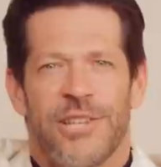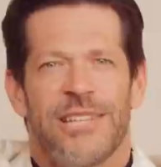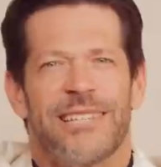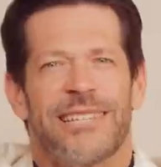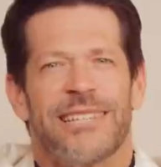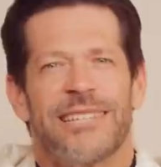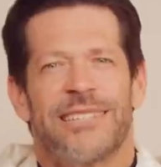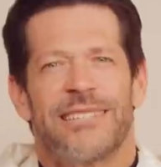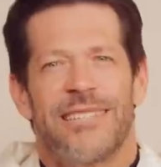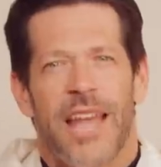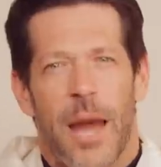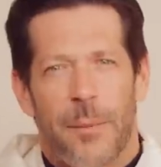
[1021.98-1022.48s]
And
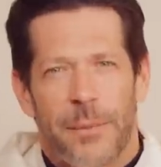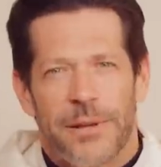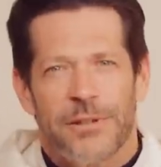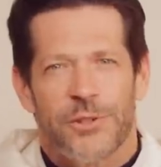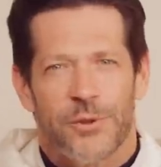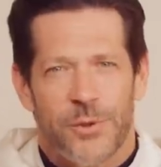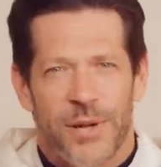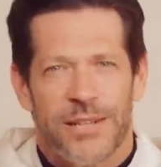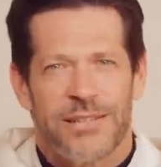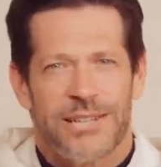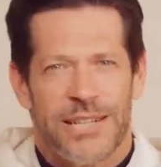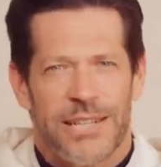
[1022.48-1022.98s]
Jesus
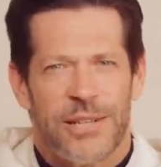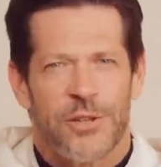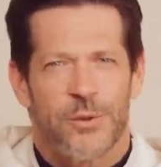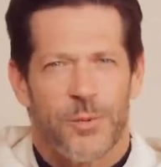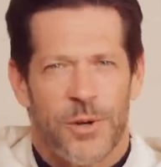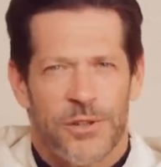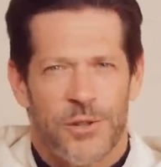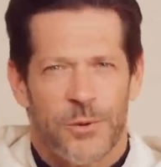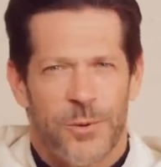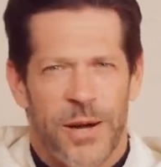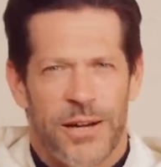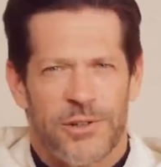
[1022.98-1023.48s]
demonstrates in his
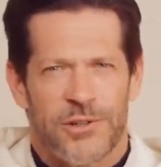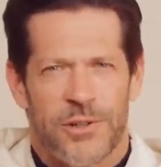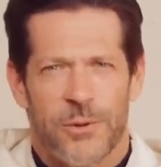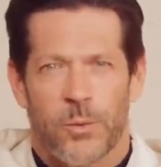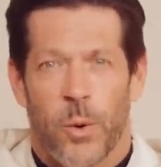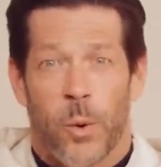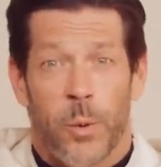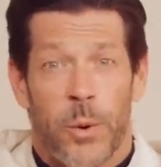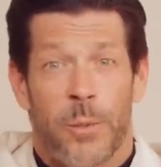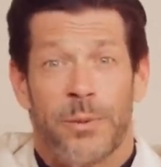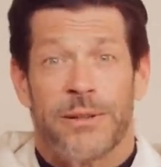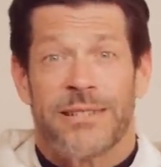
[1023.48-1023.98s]
resurrection
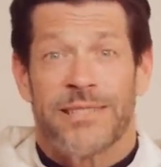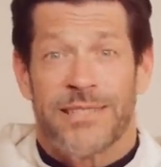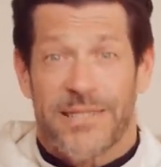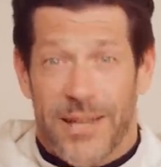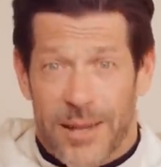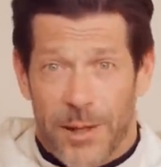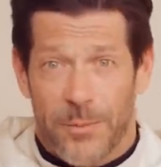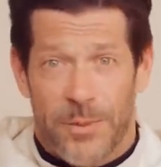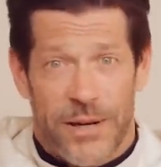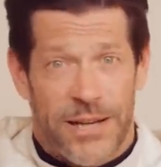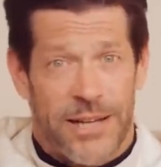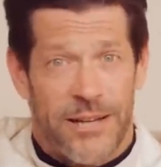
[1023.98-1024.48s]
what we've been
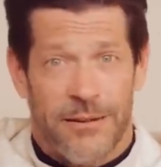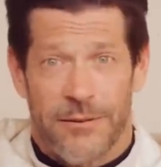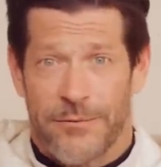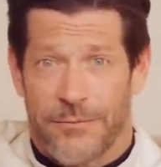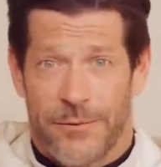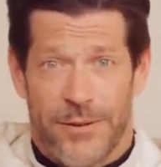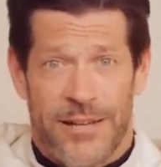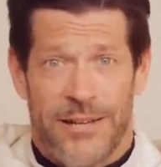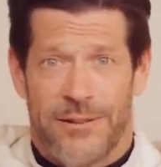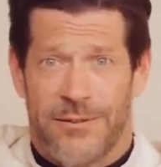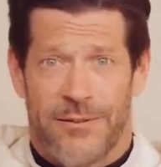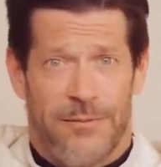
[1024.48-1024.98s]
celebrating
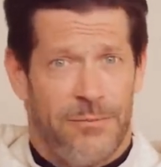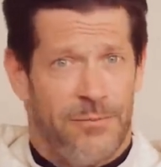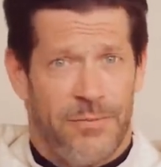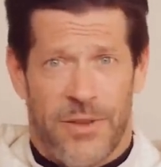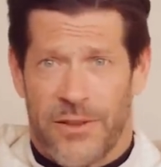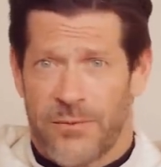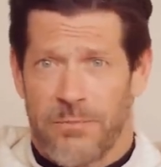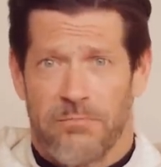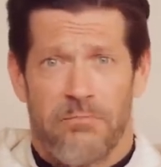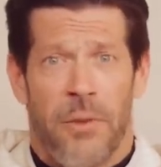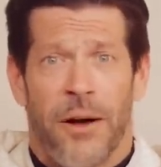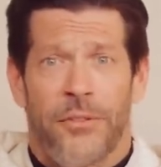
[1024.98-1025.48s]
for this
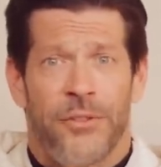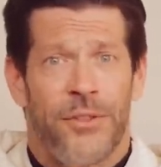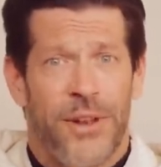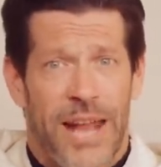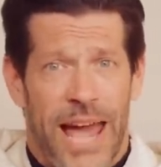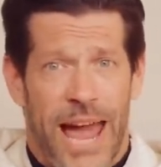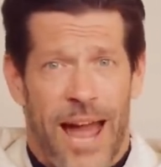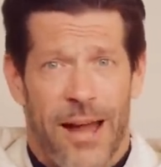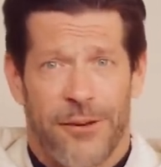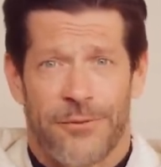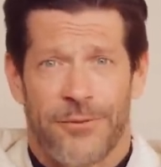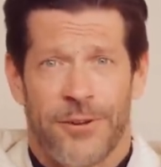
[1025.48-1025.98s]
month and
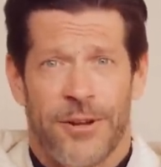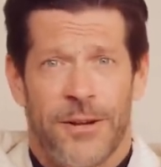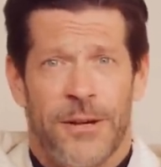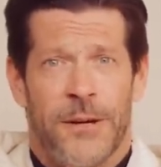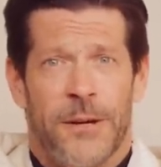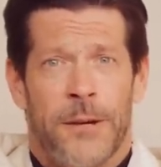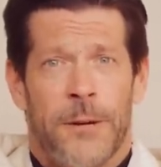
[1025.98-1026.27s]
a half.